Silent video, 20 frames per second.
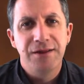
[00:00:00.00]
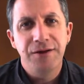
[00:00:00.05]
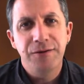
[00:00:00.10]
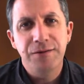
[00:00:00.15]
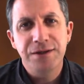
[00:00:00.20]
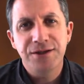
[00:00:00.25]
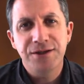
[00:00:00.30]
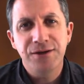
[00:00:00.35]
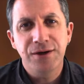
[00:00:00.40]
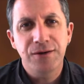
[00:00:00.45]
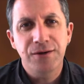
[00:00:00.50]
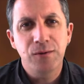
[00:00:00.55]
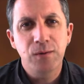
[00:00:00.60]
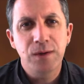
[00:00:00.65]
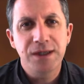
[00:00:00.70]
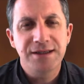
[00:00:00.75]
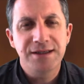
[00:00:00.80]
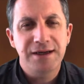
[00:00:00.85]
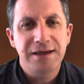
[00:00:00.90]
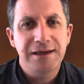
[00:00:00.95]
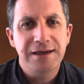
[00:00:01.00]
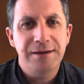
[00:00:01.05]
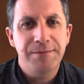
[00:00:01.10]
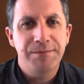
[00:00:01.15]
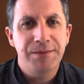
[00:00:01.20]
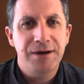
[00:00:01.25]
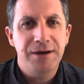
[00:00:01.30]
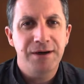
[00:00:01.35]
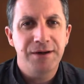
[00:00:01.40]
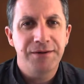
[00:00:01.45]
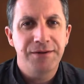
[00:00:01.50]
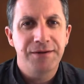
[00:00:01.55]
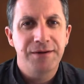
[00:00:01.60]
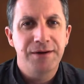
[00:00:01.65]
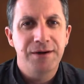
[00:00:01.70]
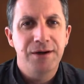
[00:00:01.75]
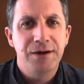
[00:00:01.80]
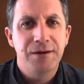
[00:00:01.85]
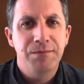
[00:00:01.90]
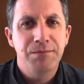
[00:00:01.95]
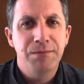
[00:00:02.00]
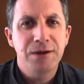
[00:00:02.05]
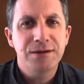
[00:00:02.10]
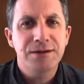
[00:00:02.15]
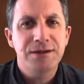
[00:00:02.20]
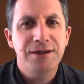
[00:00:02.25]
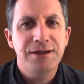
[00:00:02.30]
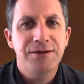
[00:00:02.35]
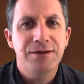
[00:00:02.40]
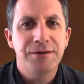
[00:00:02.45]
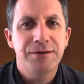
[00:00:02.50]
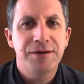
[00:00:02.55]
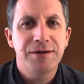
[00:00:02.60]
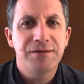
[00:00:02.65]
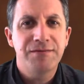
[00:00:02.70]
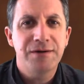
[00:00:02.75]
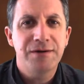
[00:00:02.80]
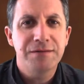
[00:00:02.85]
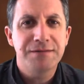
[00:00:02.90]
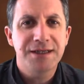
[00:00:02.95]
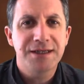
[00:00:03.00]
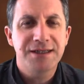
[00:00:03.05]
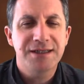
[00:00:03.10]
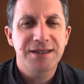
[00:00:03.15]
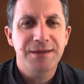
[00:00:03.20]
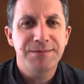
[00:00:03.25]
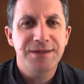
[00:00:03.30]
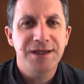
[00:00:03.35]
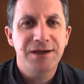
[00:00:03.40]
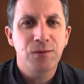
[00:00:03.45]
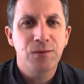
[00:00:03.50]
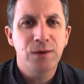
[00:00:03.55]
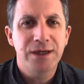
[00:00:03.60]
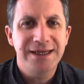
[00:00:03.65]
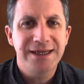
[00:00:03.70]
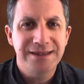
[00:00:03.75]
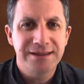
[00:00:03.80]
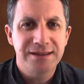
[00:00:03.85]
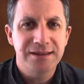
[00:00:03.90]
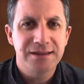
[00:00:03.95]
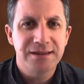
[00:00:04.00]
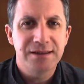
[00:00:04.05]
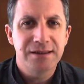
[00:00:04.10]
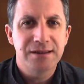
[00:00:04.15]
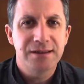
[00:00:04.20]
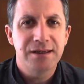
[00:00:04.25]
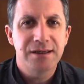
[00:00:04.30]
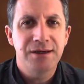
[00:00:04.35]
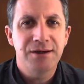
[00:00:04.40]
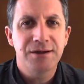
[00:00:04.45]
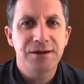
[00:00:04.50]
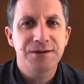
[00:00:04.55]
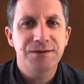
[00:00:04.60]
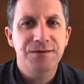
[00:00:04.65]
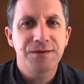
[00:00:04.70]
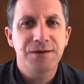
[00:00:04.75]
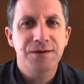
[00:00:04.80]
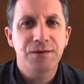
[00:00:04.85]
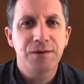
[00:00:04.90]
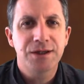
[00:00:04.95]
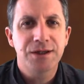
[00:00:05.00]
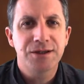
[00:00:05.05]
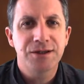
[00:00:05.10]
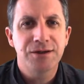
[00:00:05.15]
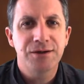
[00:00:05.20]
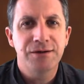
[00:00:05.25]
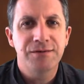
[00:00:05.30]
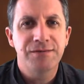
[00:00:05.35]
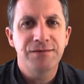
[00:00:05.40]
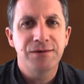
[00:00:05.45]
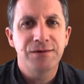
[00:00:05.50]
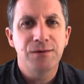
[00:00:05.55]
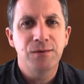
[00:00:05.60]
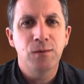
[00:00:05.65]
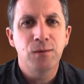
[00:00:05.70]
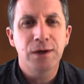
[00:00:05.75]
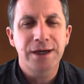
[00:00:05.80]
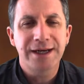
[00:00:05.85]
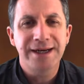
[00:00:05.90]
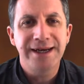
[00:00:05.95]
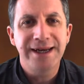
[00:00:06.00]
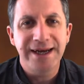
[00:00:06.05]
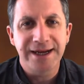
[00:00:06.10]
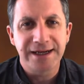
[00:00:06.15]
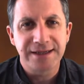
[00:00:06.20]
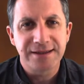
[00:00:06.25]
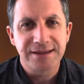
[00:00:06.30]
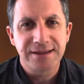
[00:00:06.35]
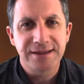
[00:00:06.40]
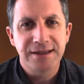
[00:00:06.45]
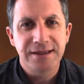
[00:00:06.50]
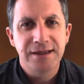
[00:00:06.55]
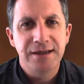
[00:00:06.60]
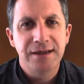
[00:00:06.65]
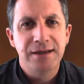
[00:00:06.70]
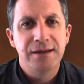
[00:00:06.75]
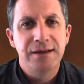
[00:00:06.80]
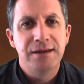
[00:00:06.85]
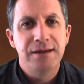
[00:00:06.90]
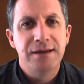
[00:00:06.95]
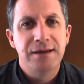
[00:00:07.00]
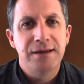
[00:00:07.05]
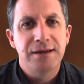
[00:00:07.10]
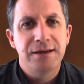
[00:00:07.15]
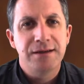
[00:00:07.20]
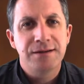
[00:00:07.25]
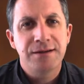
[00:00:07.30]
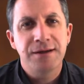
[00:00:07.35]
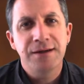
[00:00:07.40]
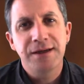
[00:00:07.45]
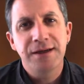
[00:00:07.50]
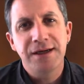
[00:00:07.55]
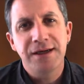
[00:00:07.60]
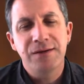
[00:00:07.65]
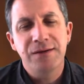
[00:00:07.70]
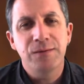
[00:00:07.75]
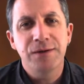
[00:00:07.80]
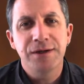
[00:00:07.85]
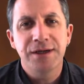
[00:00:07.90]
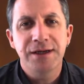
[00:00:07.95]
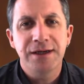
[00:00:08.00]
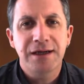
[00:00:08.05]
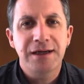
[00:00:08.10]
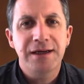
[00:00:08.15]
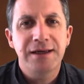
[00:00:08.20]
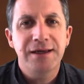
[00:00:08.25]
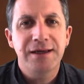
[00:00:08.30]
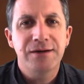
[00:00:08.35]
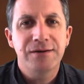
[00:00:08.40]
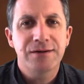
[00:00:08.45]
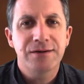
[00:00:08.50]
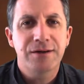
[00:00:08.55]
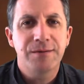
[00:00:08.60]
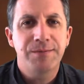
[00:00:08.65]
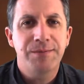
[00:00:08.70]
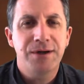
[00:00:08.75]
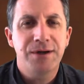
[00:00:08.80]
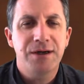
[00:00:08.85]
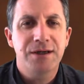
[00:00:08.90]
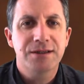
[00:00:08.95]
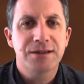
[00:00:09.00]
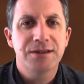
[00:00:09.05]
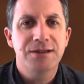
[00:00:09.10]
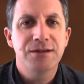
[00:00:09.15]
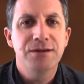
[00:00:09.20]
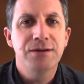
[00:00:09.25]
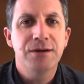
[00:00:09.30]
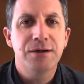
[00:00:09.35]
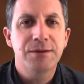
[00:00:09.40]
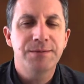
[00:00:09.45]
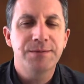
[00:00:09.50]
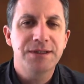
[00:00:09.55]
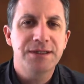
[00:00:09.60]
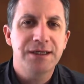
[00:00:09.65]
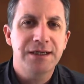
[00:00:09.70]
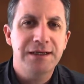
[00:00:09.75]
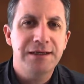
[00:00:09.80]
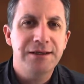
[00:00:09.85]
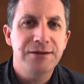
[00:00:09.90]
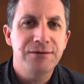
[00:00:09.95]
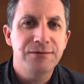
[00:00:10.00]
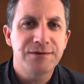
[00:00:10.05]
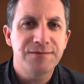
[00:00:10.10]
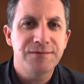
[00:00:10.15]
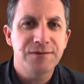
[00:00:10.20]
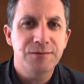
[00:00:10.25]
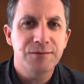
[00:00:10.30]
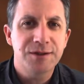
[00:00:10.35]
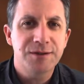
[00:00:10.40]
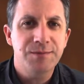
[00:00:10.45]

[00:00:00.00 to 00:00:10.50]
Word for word: There is not always a clear path. Mostly, though, it involves accepting what is and answering the question of what next. Turning inward and clinging onto the past is not a particularly useful